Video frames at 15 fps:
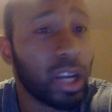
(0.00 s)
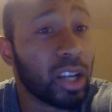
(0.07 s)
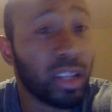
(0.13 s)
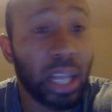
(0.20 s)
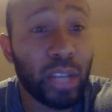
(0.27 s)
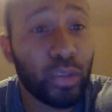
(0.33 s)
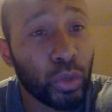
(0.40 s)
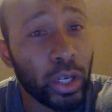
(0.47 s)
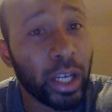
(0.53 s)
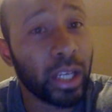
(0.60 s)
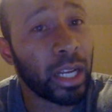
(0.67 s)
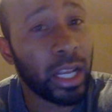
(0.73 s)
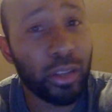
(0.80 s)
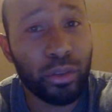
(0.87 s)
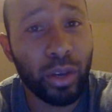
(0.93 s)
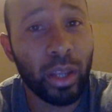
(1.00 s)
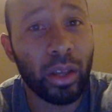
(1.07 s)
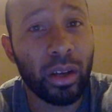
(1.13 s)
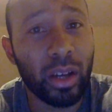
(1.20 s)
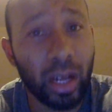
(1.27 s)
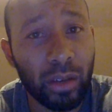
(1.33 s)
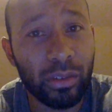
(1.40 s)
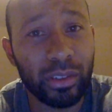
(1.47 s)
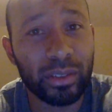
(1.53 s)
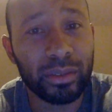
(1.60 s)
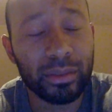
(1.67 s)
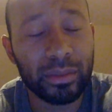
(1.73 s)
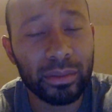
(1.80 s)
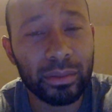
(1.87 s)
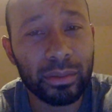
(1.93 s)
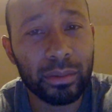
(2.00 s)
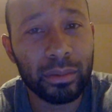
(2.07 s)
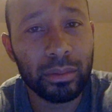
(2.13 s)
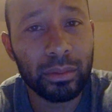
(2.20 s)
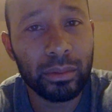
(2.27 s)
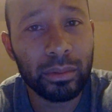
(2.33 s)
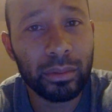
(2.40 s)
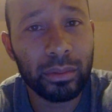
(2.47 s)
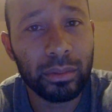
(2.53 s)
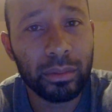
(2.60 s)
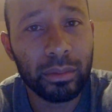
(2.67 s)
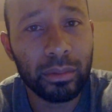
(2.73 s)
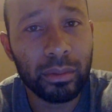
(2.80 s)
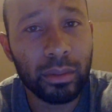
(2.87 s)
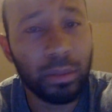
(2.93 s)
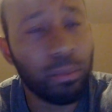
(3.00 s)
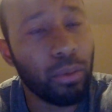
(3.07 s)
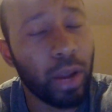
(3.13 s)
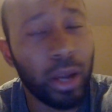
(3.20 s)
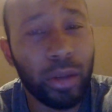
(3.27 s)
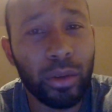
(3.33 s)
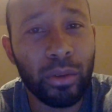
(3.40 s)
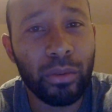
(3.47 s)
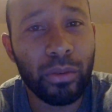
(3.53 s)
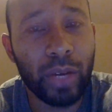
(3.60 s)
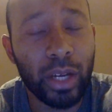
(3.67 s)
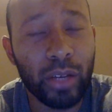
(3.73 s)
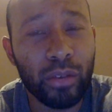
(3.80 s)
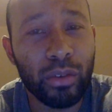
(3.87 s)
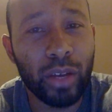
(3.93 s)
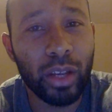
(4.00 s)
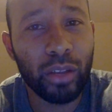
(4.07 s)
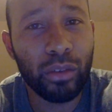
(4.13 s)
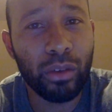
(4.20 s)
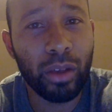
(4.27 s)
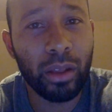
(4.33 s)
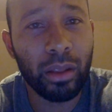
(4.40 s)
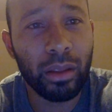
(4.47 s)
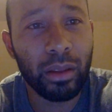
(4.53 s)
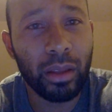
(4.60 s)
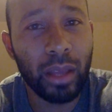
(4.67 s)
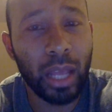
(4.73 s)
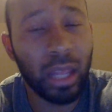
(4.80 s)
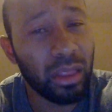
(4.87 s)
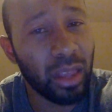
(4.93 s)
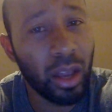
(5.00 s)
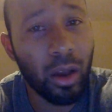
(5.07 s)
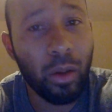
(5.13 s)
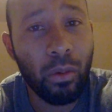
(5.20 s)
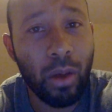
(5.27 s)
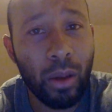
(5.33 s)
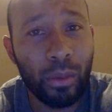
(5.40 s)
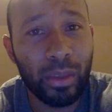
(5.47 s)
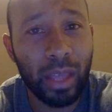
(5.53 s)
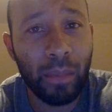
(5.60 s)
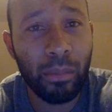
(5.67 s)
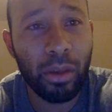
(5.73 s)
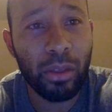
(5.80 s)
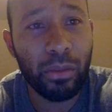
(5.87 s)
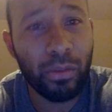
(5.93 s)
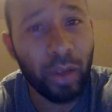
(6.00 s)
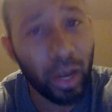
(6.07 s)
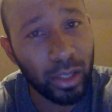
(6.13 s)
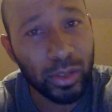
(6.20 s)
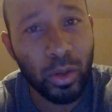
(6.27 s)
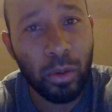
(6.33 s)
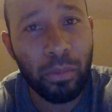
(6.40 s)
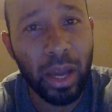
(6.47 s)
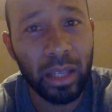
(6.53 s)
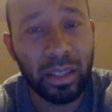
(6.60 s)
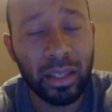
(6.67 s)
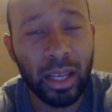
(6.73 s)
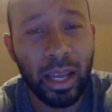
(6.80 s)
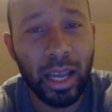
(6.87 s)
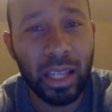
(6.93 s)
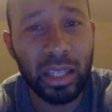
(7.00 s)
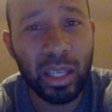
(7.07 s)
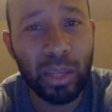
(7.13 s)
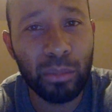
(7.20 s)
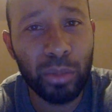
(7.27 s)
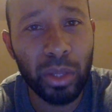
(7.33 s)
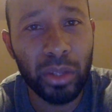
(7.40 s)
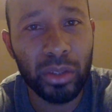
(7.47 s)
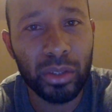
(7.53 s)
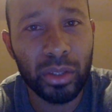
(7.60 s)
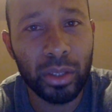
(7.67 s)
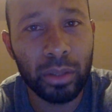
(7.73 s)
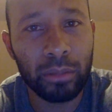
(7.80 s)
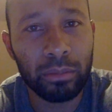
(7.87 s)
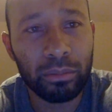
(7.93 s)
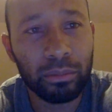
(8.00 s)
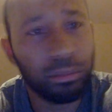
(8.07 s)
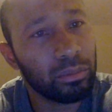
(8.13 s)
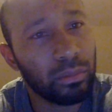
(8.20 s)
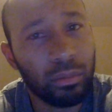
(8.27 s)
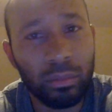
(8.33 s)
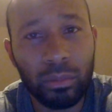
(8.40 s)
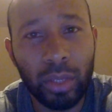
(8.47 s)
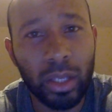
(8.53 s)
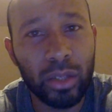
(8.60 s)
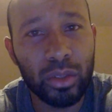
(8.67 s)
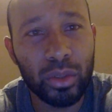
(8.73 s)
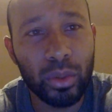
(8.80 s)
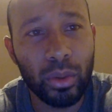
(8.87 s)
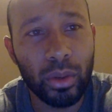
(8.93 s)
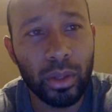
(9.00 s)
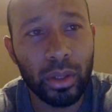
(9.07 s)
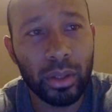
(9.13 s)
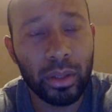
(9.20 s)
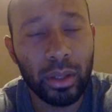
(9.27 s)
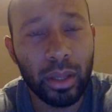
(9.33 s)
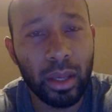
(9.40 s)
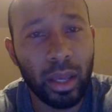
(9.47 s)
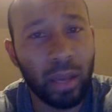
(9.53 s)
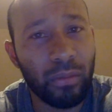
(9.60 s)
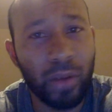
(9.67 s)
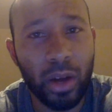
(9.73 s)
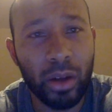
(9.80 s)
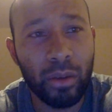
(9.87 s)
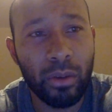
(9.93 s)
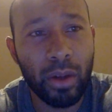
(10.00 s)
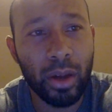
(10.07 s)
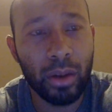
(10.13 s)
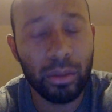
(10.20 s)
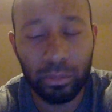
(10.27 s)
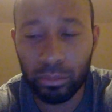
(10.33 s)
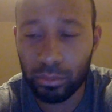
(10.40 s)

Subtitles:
that truck and that trailer covered. It's a brand new fucking truck and trailer. Anything go wrong with that motherfucker, it's going back to the goddamn dealership in the store. Ain't fucking around.